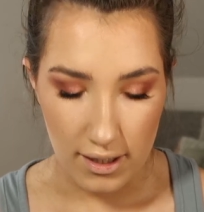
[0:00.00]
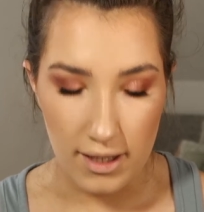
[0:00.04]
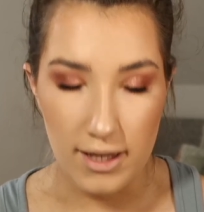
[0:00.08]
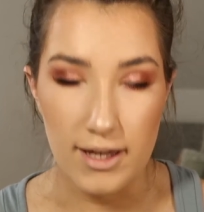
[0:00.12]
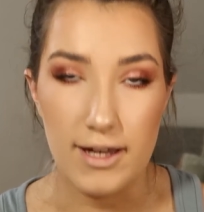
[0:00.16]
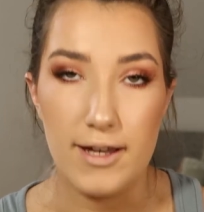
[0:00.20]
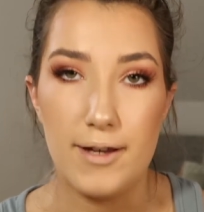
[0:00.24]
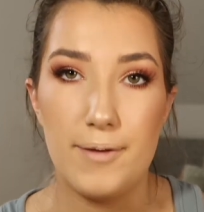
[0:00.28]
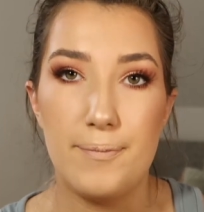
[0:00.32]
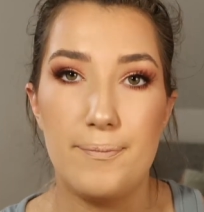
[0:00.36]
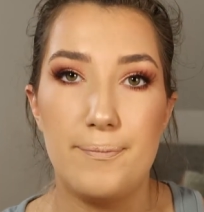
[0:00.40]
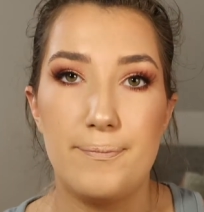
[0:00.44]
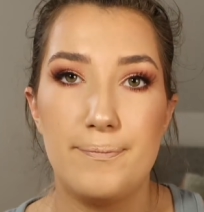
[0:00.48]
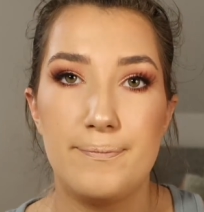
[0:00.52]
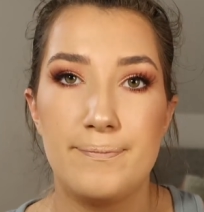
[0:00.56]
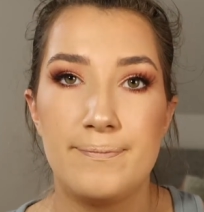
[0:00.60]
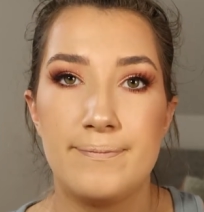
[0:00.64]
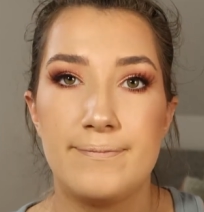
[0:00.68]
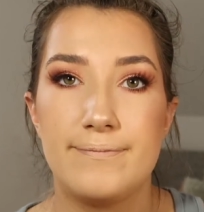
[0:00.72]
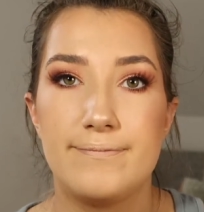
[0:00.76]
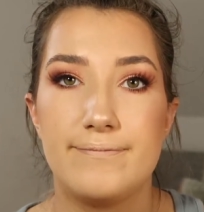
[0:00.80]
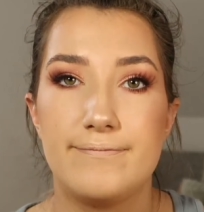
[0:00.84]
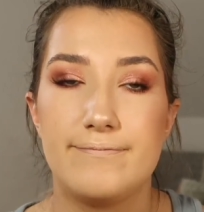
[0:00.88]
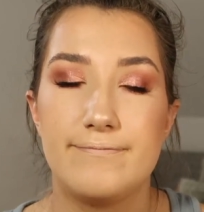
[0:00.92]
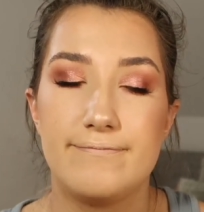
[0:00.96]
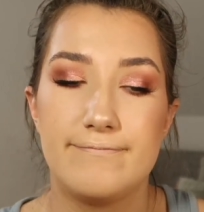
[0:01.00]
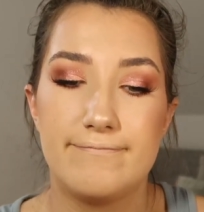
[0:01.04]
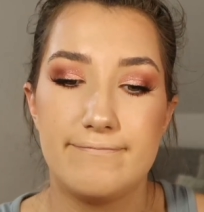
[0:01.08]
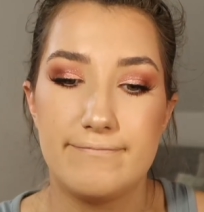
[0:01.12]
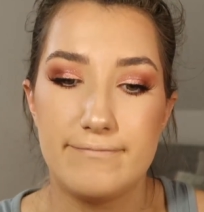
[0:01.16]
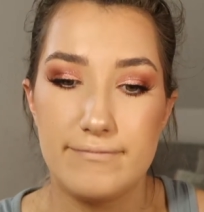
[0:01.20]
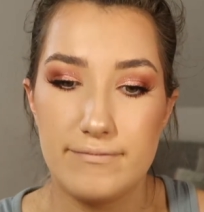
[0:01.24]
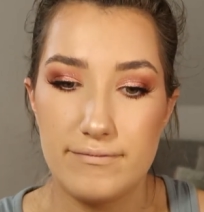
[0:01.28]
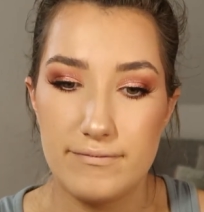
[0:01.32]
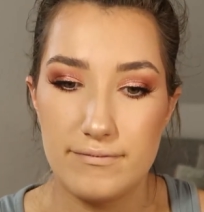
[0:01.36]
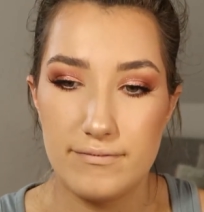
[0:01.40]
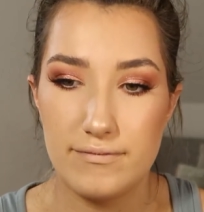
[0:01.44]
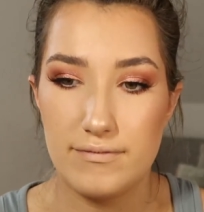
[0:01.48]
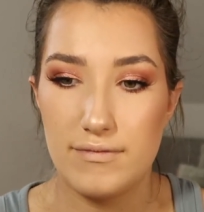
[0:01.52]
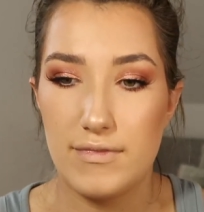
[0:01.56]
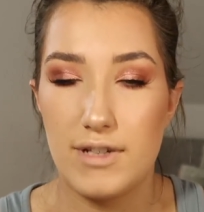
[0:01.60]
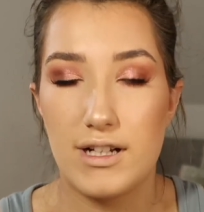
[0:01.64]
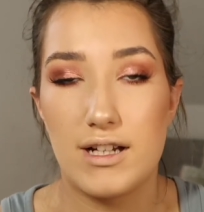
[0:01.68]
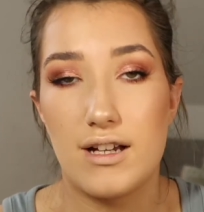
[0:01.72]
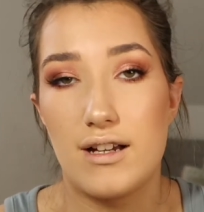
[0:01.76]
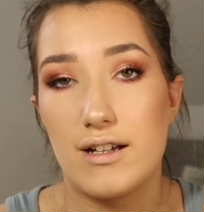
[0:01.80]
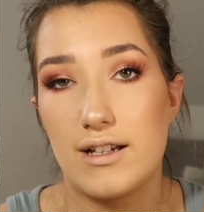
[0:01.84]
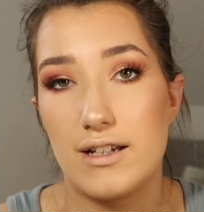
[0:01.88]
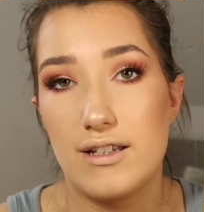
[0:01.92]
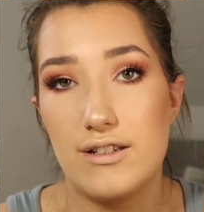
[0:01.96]
I
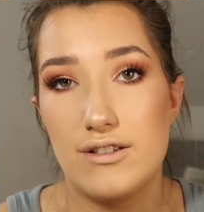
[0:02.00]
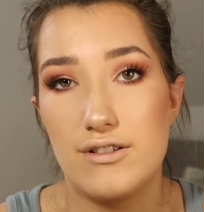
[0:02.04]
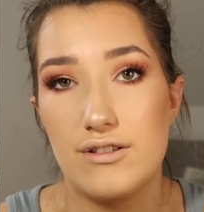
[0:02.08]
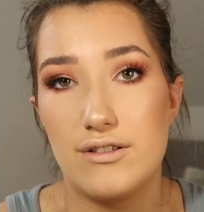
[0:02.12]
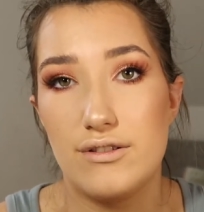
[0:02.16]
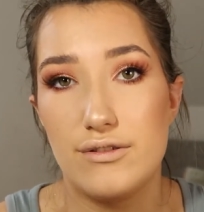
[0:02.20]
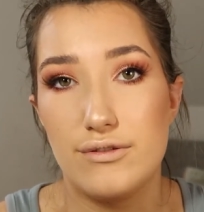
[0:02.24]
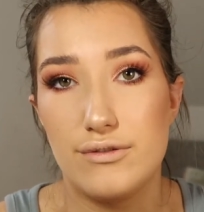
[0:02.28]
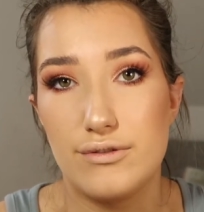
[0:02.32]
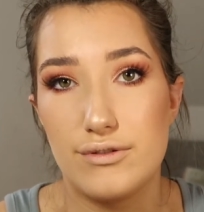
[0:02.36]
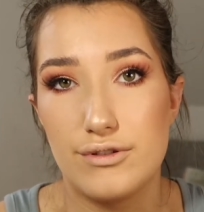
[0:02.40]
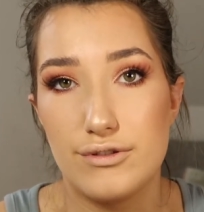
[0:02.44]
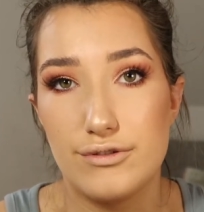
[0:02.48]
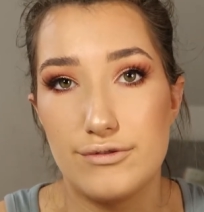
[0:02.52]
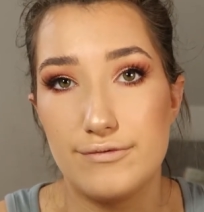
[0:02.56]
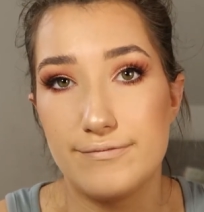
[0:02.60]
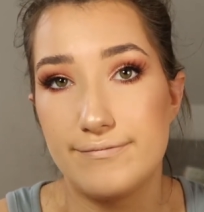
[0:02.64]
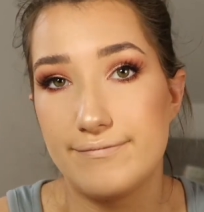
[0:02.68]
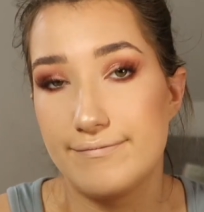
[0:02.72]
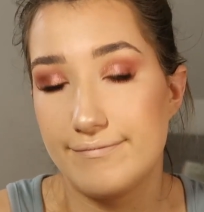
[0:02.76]
can't get into it though, so.